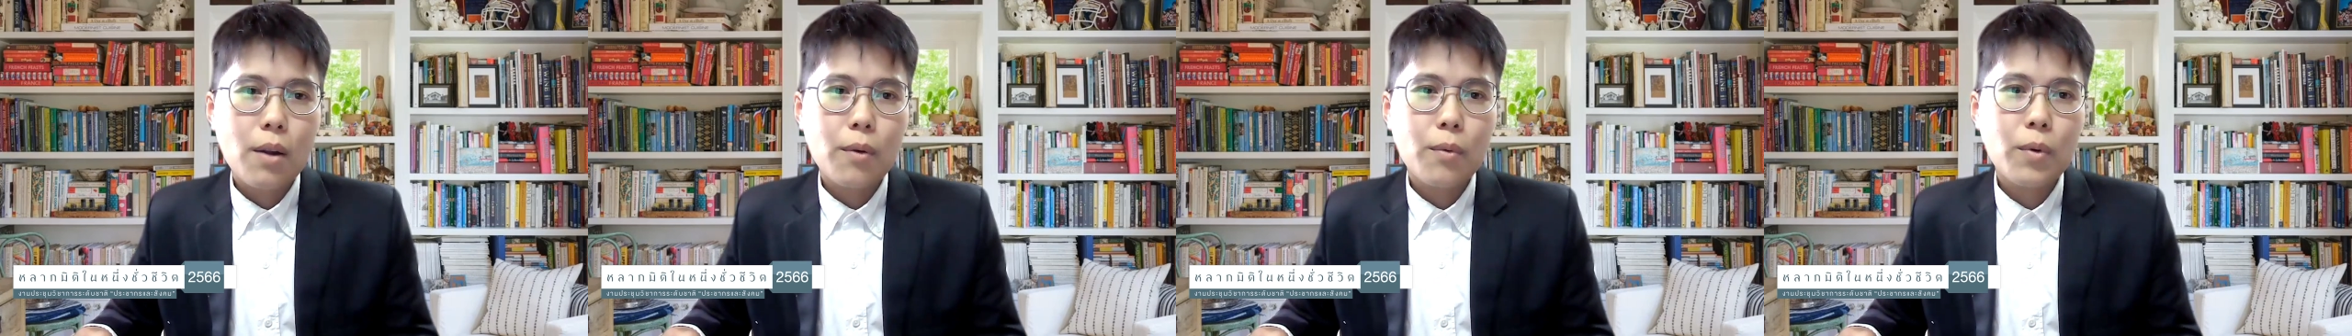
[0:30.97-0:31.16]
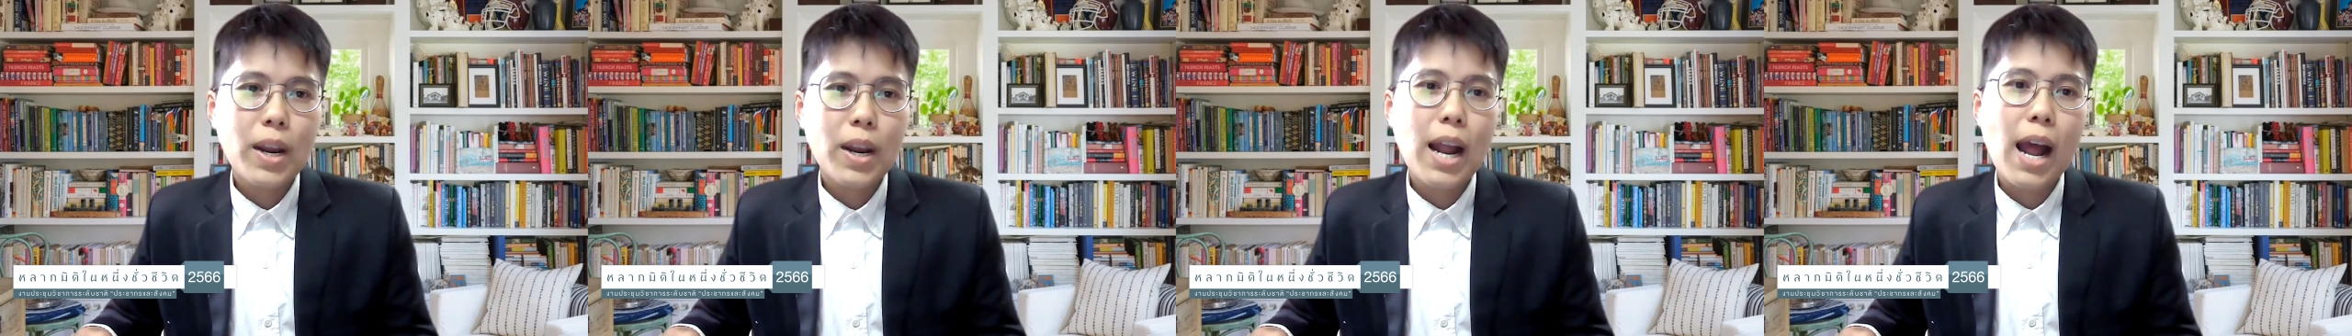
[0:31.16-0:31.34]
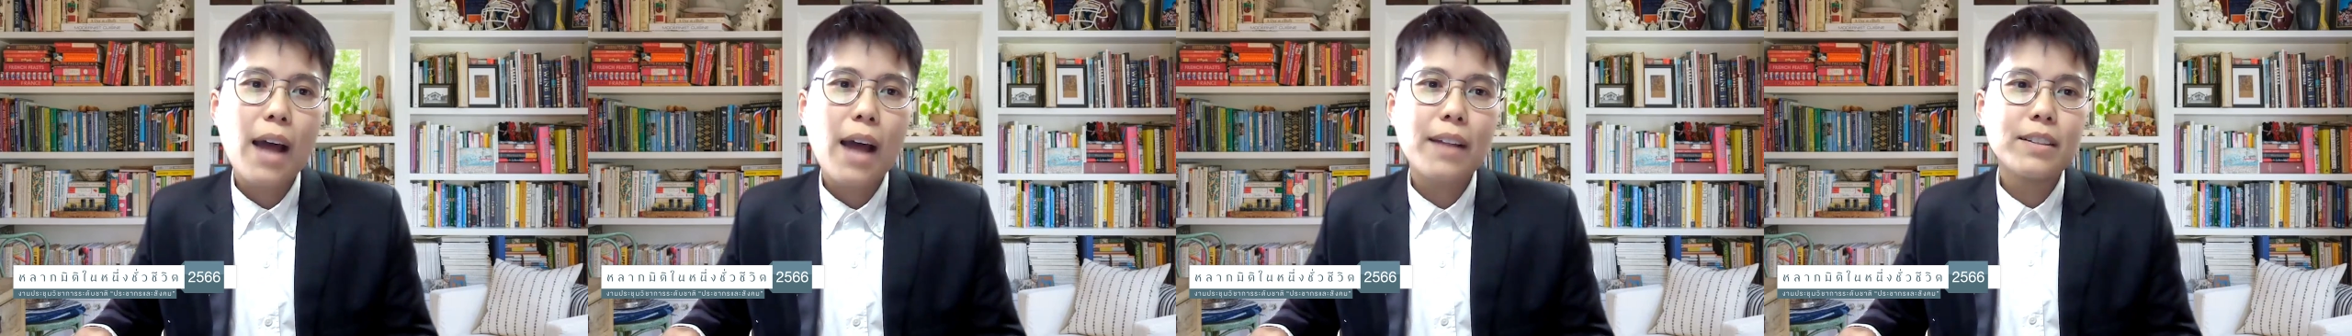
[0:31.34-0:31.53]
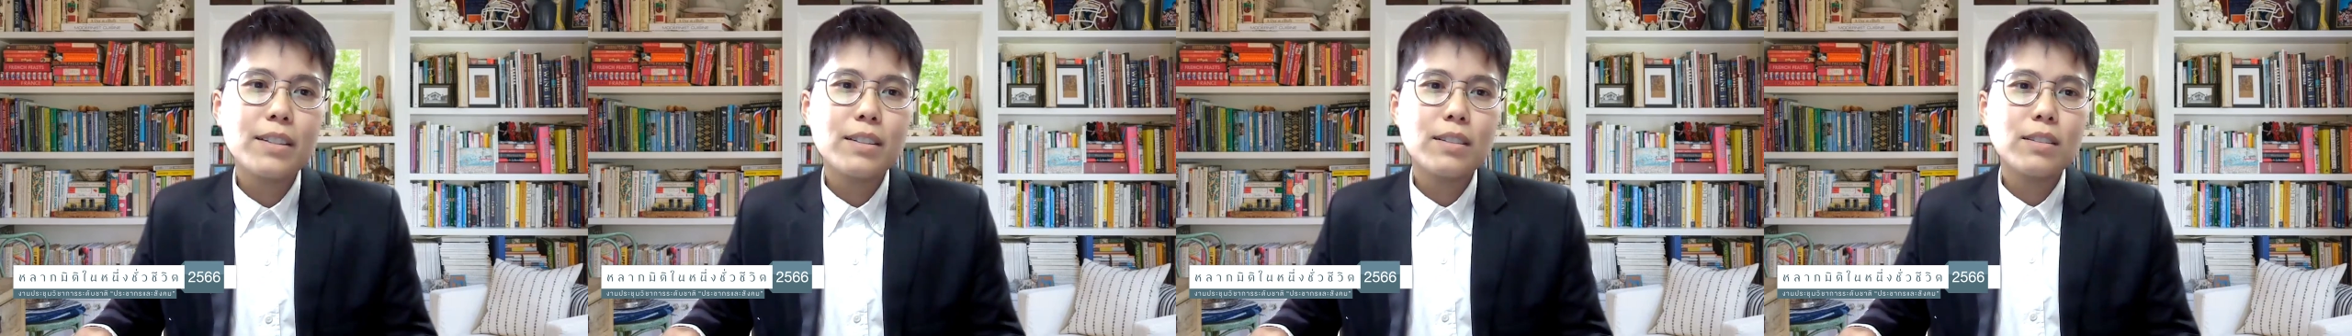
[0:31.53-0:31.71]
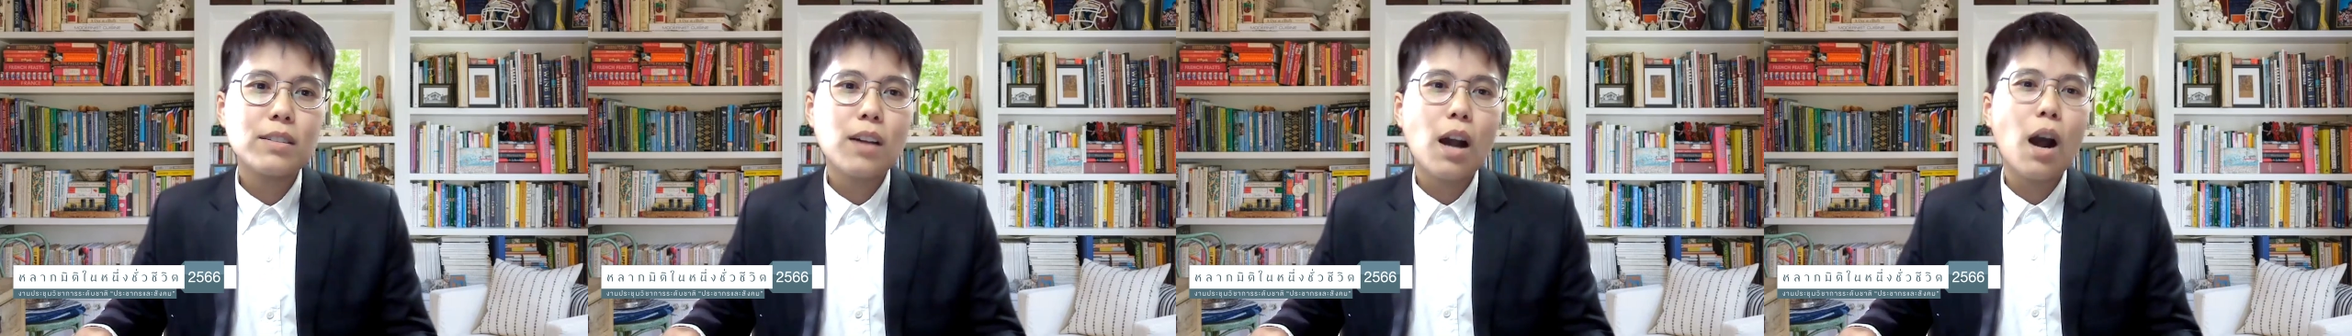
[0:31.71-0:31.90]

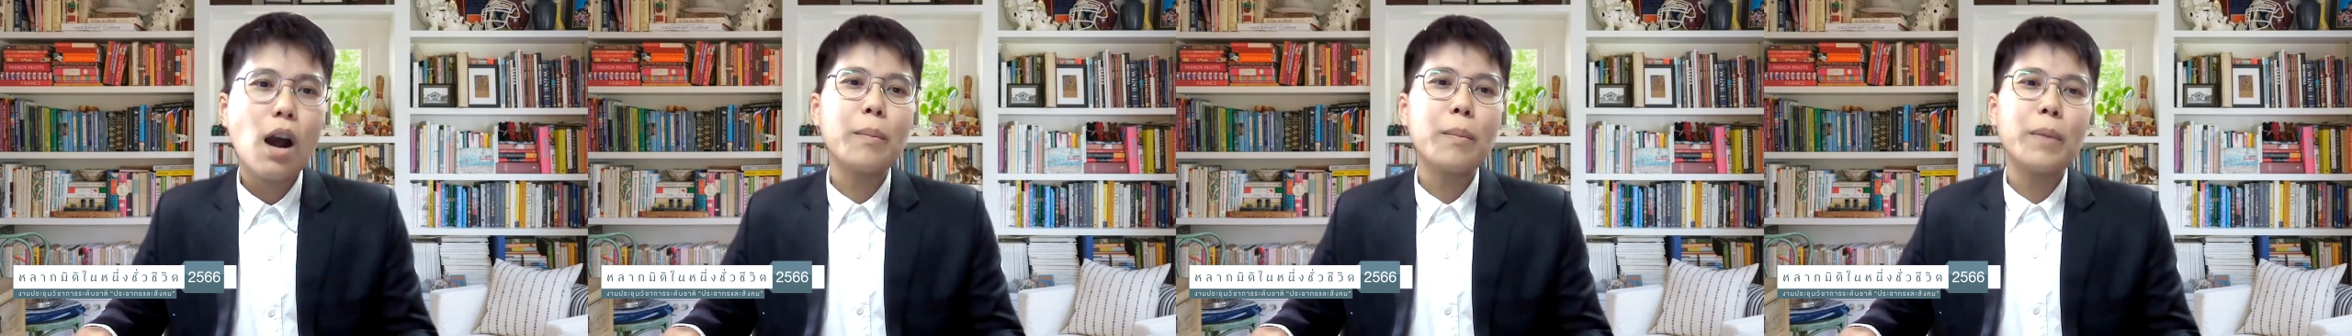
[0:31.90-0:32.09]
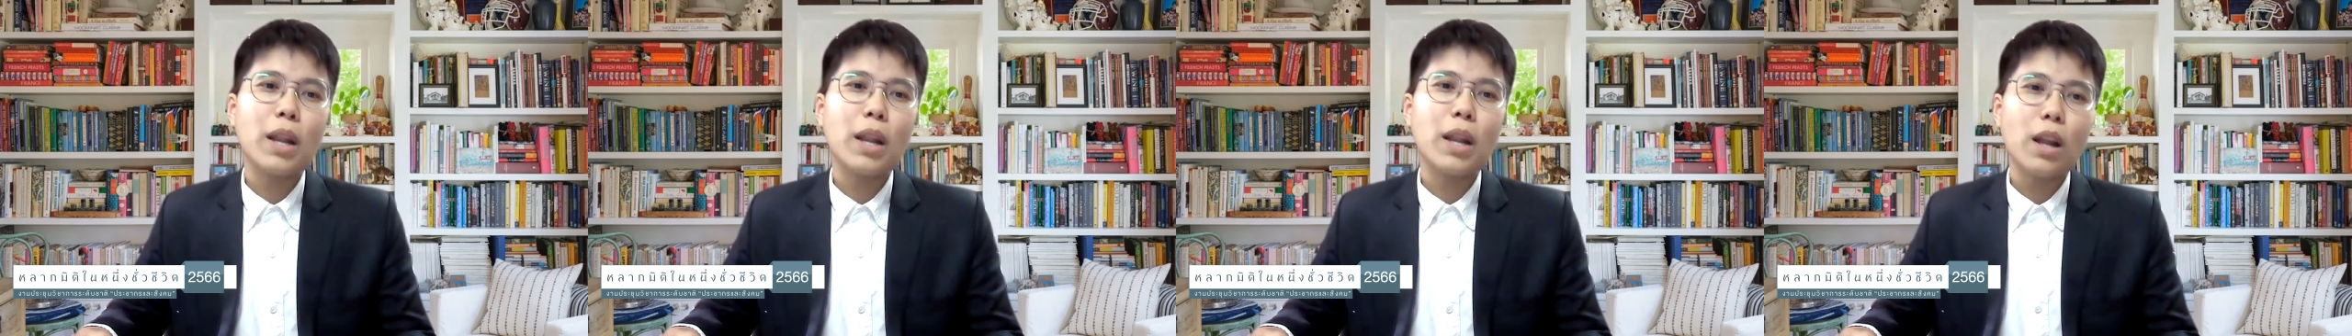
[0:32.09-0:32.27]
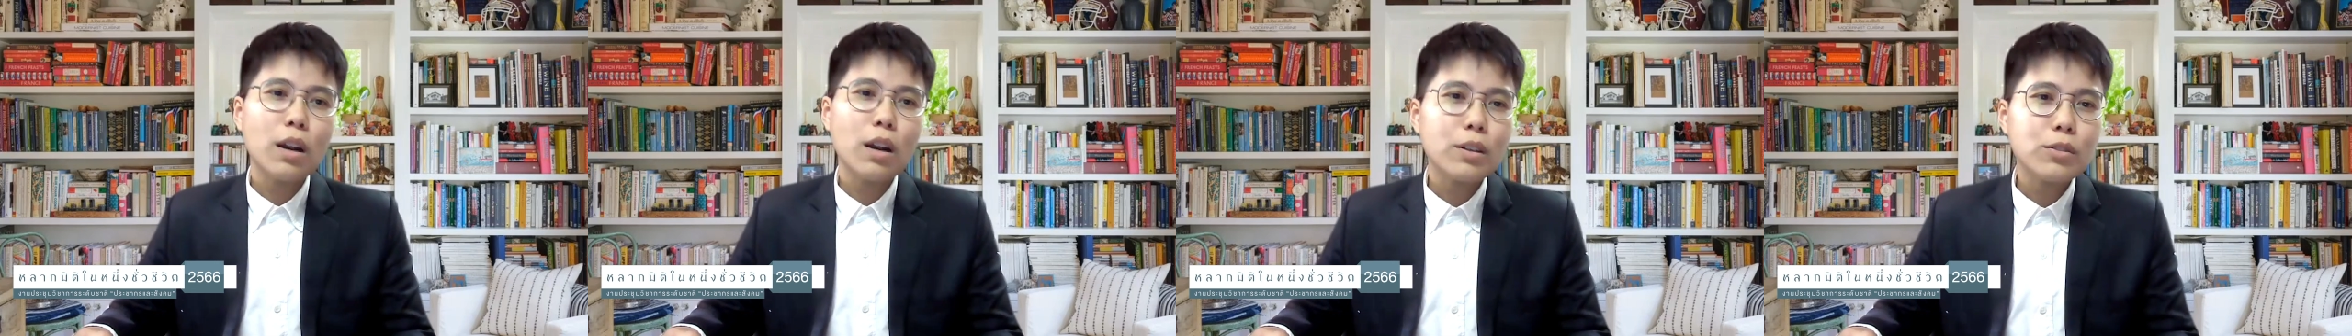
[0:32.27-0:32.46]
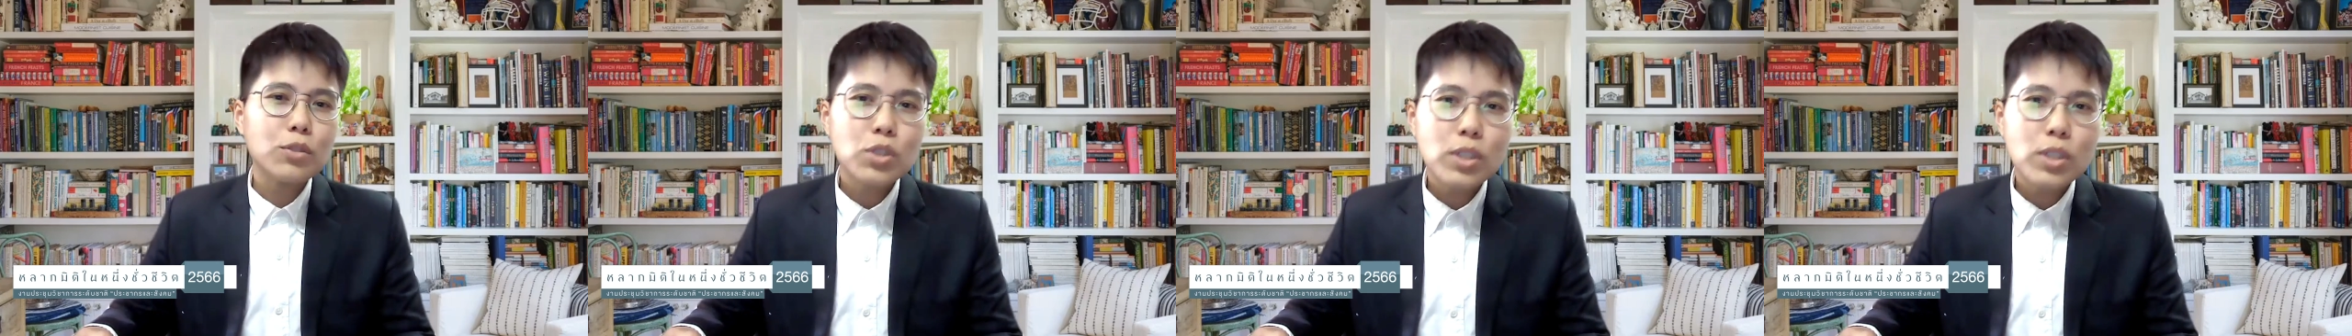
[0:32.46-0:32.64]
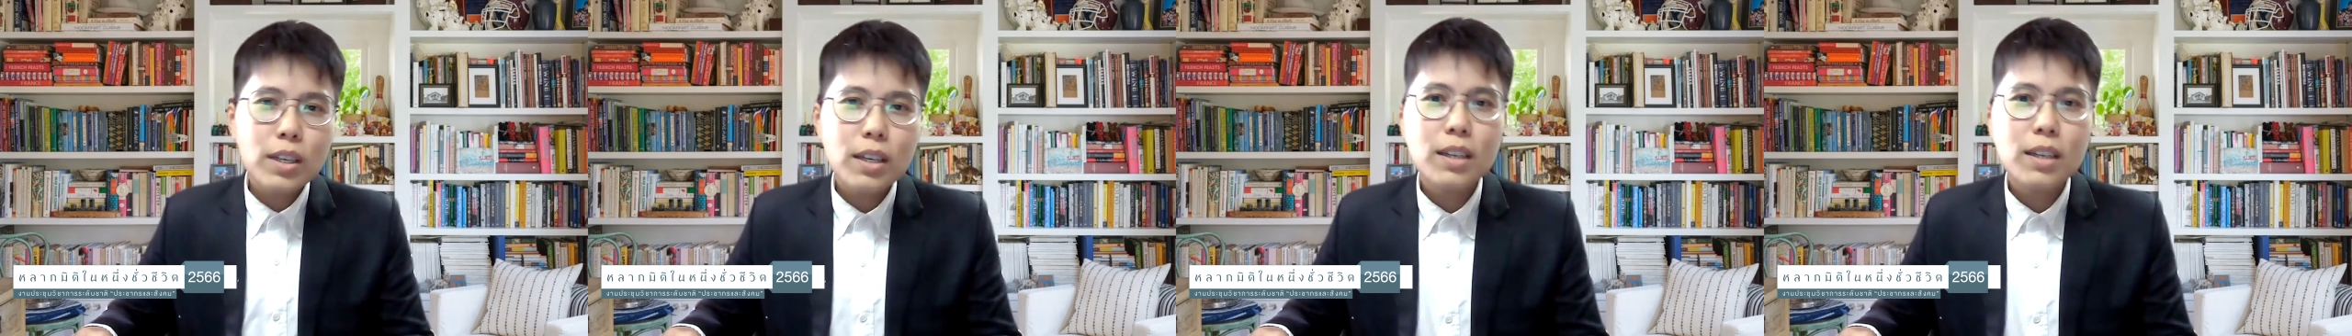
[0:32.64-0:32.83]
Regarding
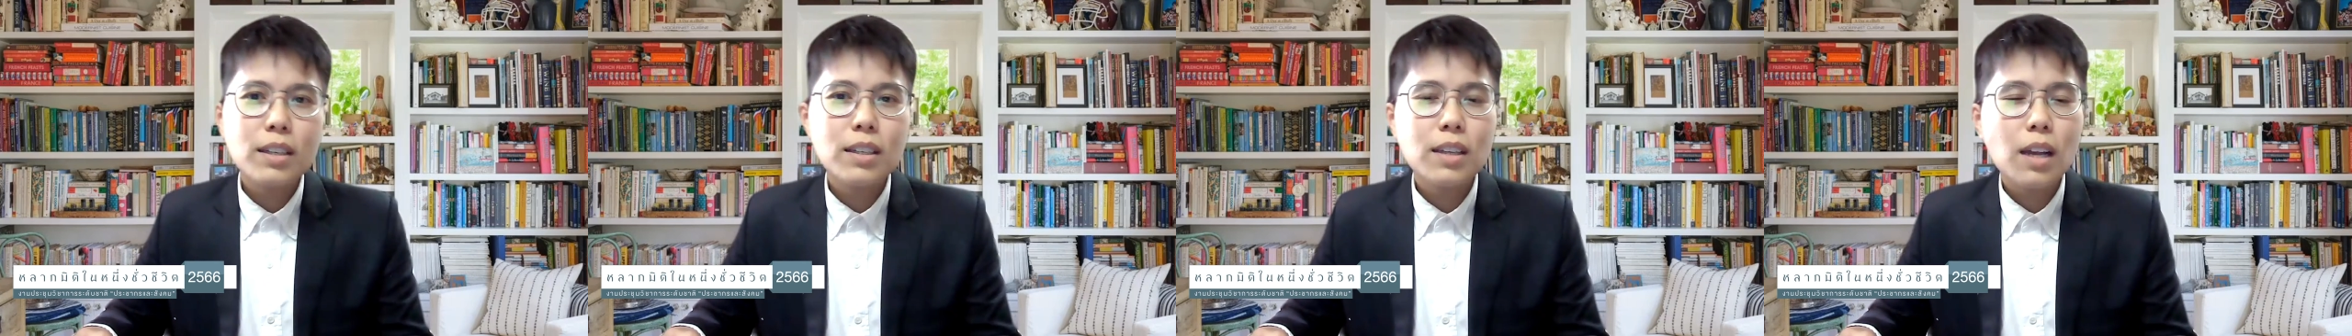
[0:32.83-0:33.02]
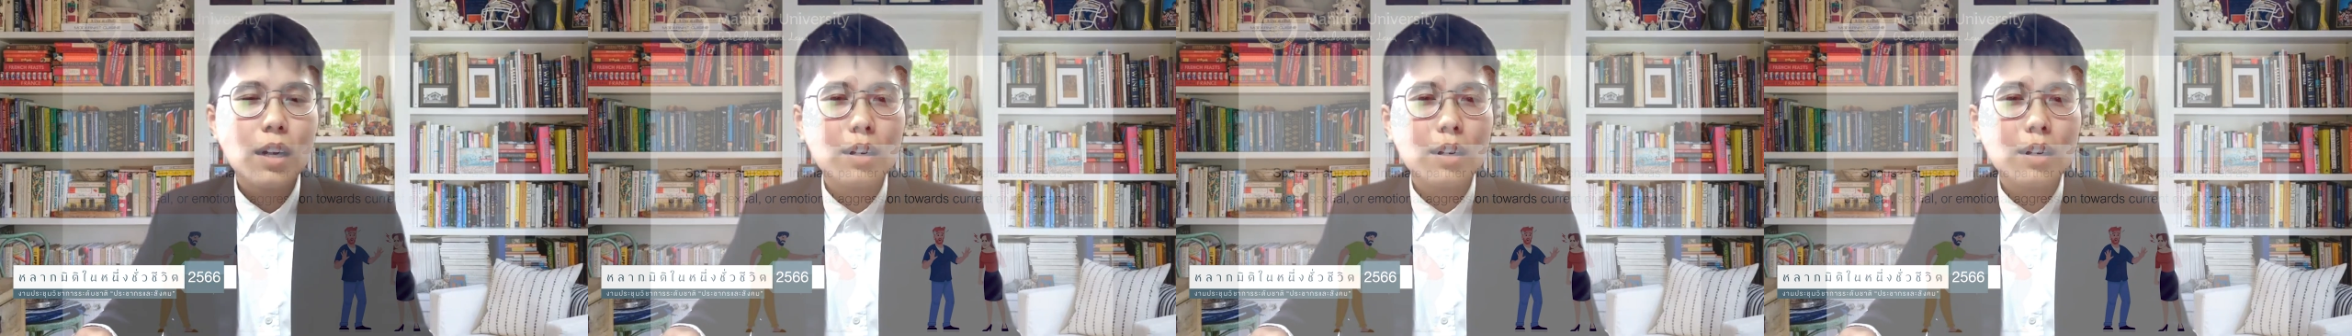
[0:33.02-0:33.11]
terminology,